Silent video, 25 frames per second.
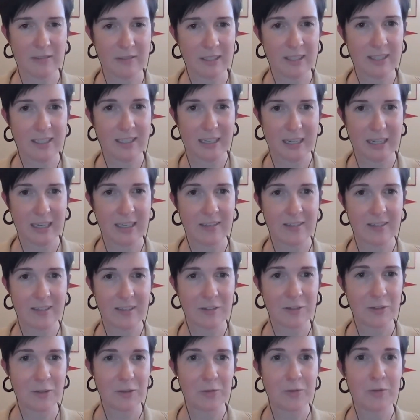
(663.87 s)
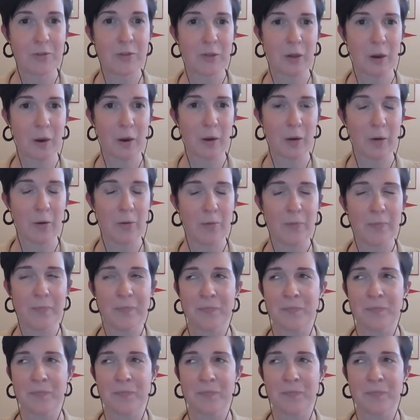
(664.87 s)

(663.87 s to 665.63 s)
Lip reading: the state to do so.